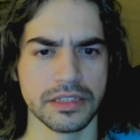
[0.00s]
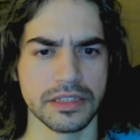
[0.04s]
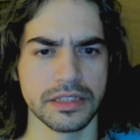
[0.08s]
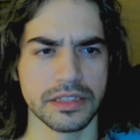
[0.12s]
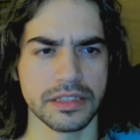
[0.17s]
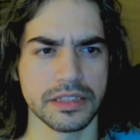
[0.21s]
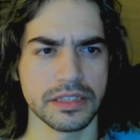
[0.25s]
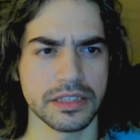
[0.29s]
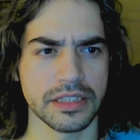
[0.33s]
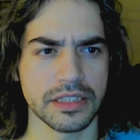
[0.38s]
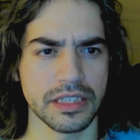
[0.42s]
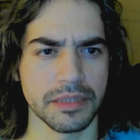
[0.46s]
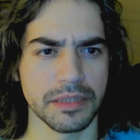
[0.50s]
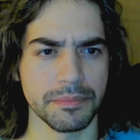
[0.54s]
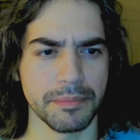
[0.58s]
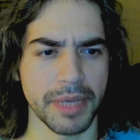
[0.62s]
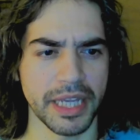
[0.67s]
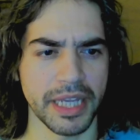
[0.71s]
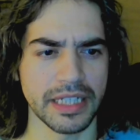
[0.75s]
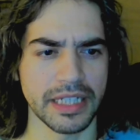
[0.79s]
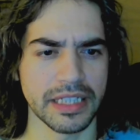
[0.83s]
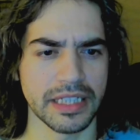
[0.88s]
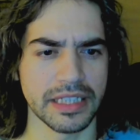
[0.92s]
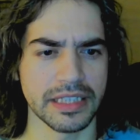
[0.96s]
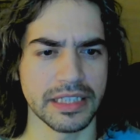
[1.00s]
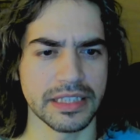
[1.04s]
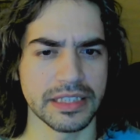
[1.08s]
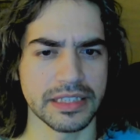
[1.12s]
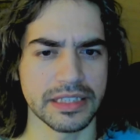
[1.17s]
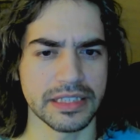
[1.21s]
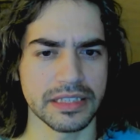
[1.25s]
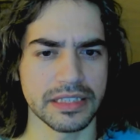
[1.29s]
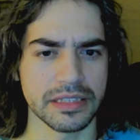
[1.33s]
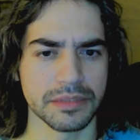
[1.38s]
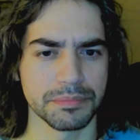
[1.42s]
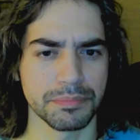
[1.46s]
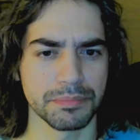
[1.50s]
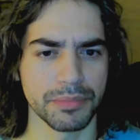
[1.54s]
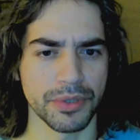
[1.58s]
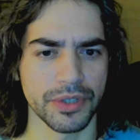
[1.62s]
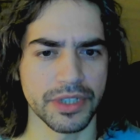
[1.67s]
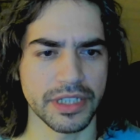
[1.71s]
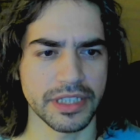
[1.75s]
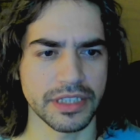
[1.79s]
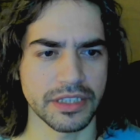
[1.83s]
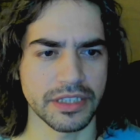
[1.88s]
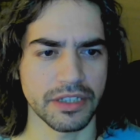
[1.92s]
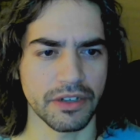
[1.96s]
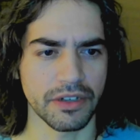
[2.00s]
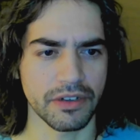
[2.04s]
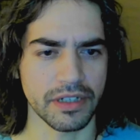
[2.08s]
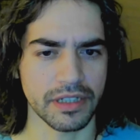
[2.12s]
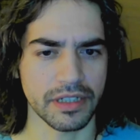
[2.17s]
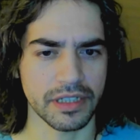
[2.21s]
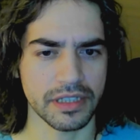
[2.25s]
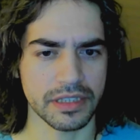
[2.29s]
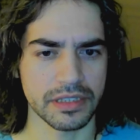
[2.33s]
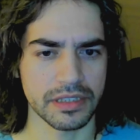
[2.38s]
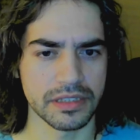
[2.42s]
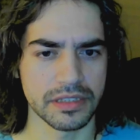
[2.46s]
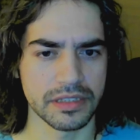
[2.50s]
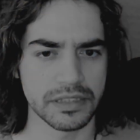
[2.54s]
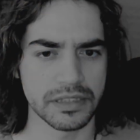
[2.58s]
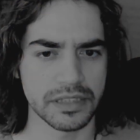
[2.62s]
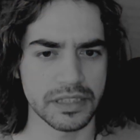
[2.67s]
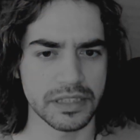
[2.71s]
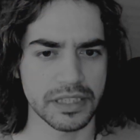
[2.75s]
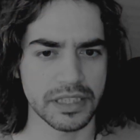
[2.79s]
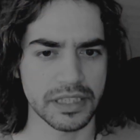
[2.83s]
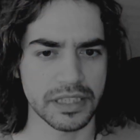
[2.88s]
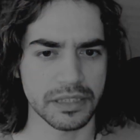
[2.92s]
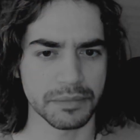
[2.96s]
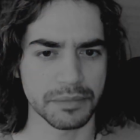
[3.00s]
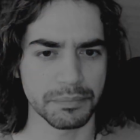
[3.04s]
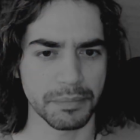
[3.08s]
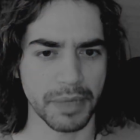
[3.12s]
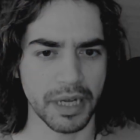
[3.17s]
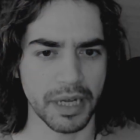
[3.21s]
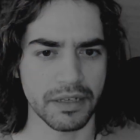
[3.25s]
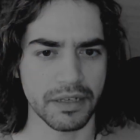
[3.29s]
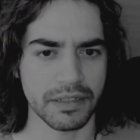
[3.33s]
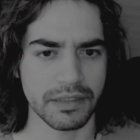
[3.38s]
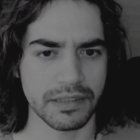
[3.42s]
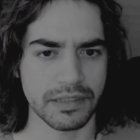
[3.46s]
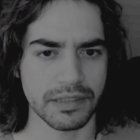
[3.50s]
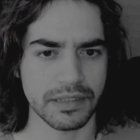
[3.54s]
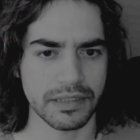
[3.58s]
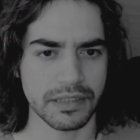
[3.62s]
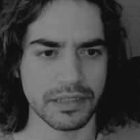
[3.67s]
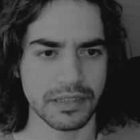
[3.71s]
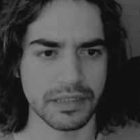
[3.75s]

See, the main LUT is pretty dark in comparison.